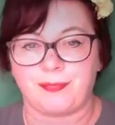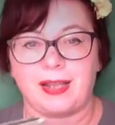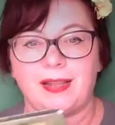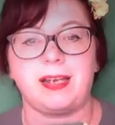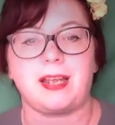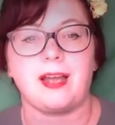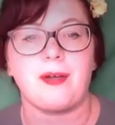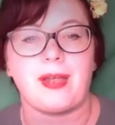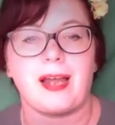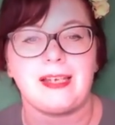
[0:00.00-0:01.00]
And there you go.
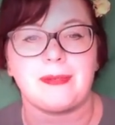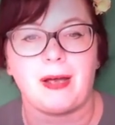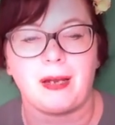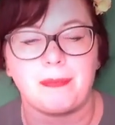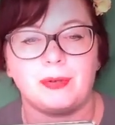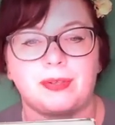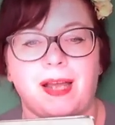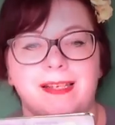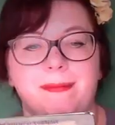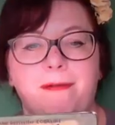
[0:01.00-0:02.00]
That is my book.
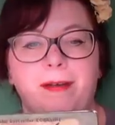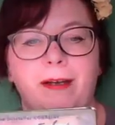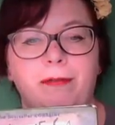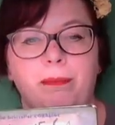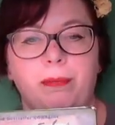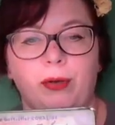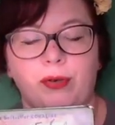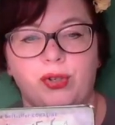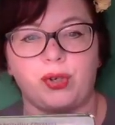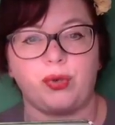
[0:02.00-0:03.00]
That is my favourite book
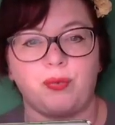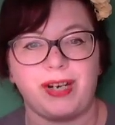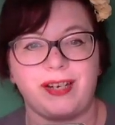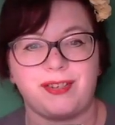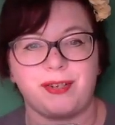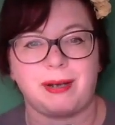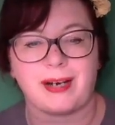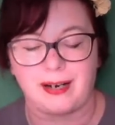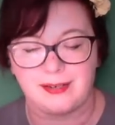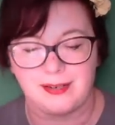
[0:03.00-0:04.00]
to read to my
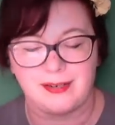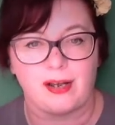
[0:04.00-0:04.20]
classes.